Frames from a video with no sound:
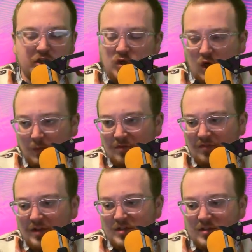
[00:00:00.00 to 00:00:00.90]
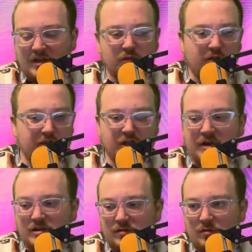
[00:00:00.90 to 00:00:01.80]
the charm of this. That's where it
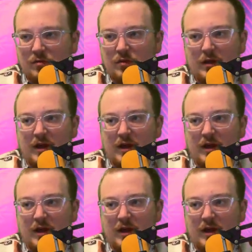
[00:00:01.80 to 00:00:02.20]
shines through.